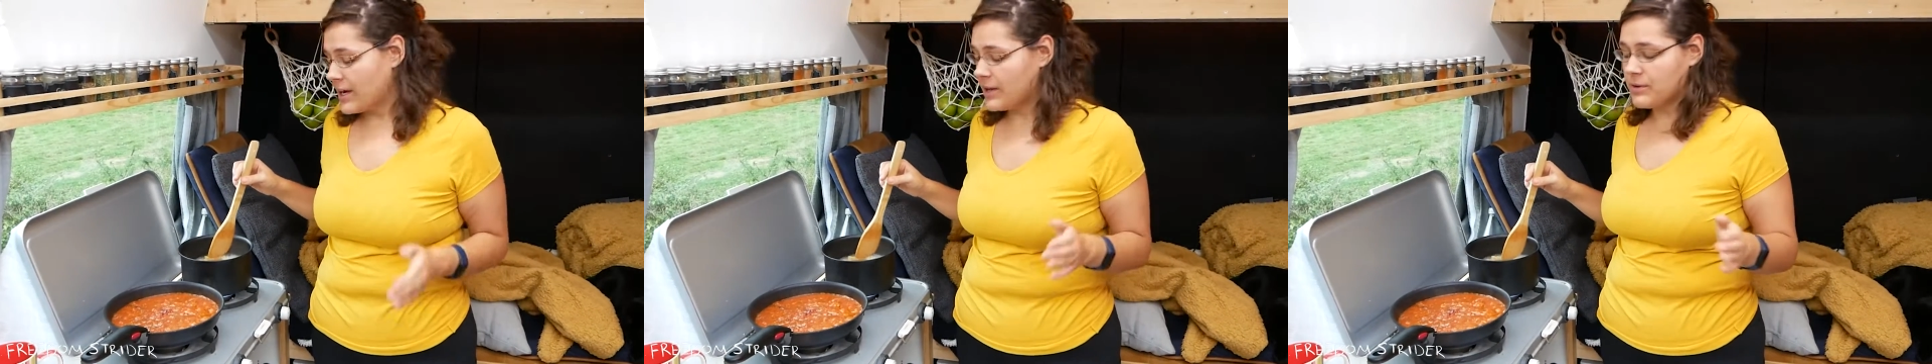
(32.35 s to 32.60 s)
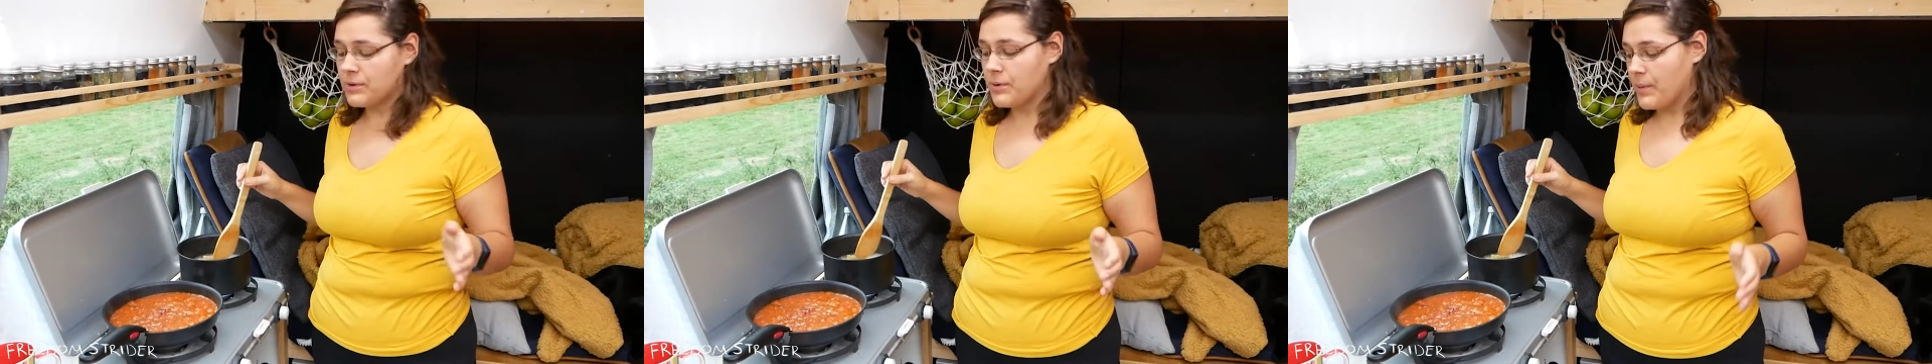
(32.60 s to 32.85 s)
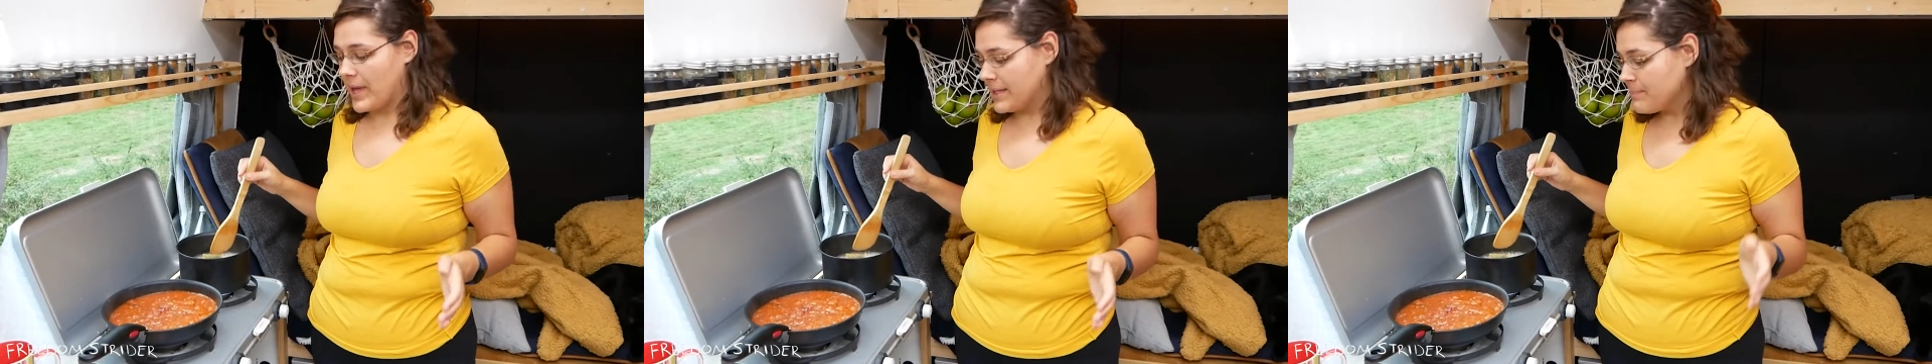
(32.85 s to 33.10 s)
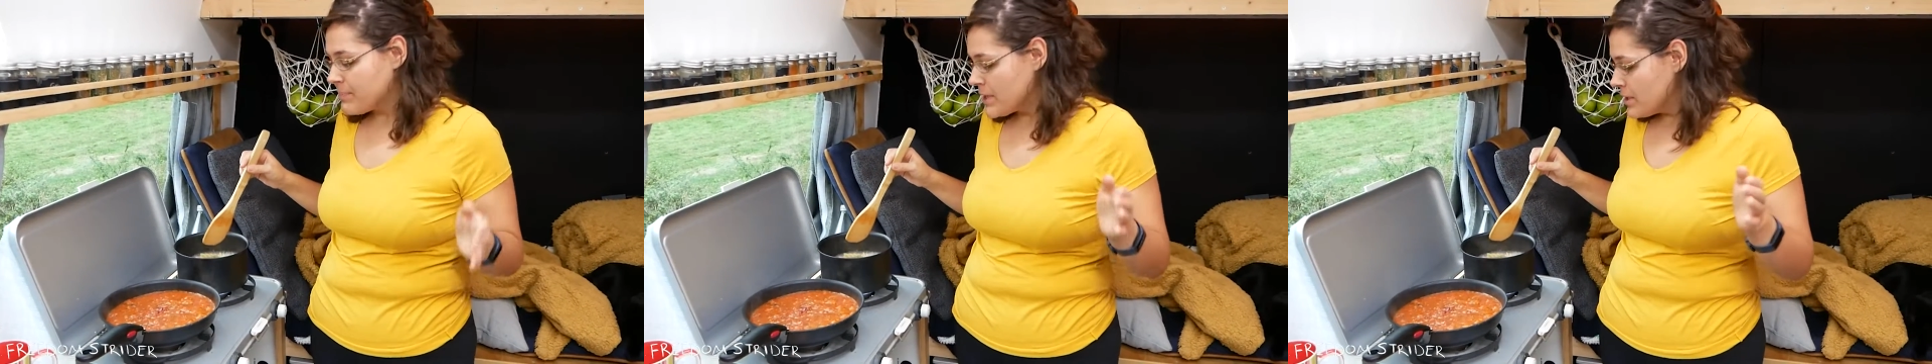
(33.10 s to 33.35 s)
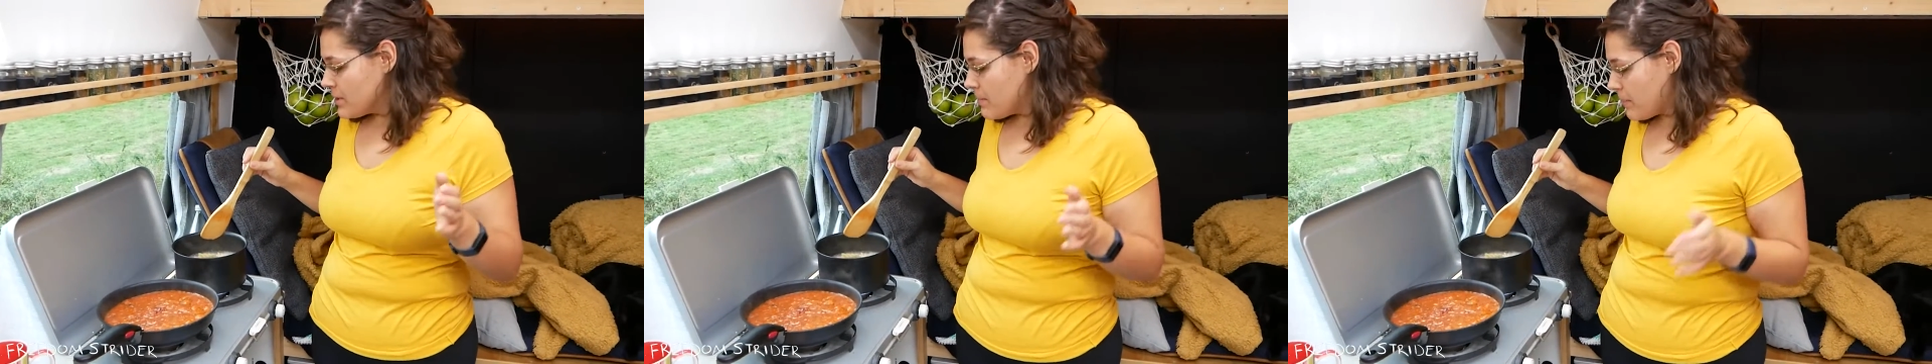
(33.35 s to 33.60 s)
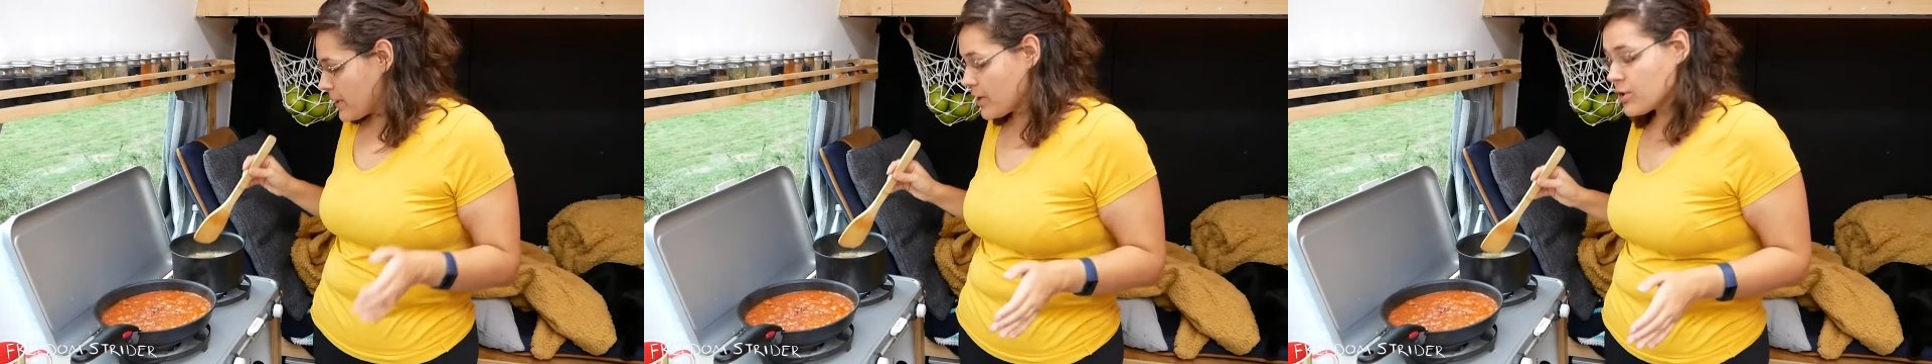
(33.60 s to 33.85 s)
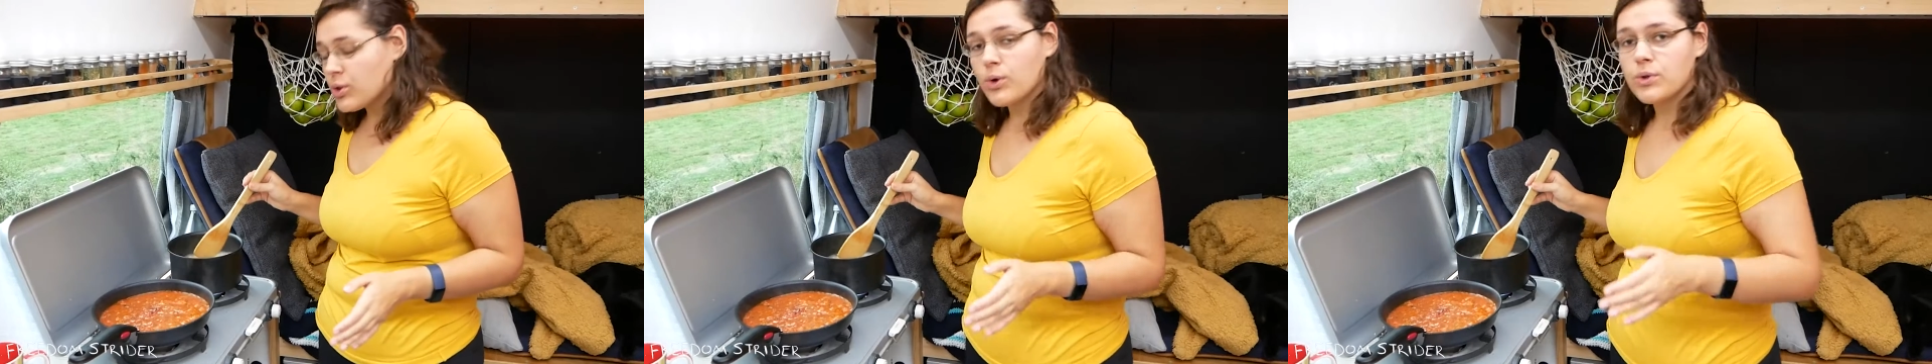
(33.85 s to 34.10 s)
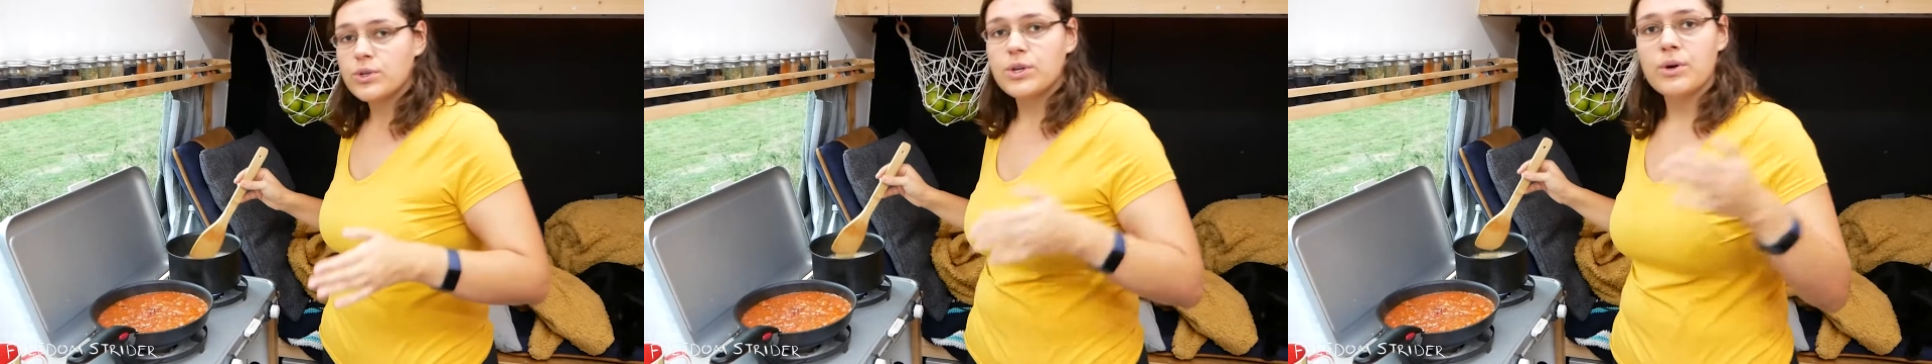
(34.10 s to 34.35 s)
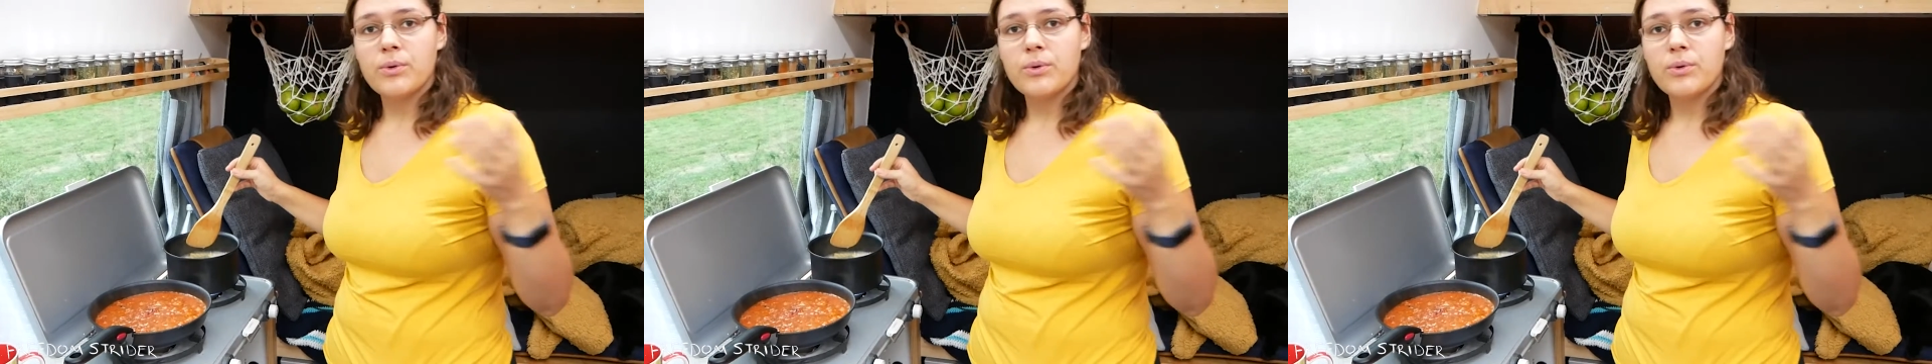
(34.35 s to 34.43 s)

I don't know when, but I thought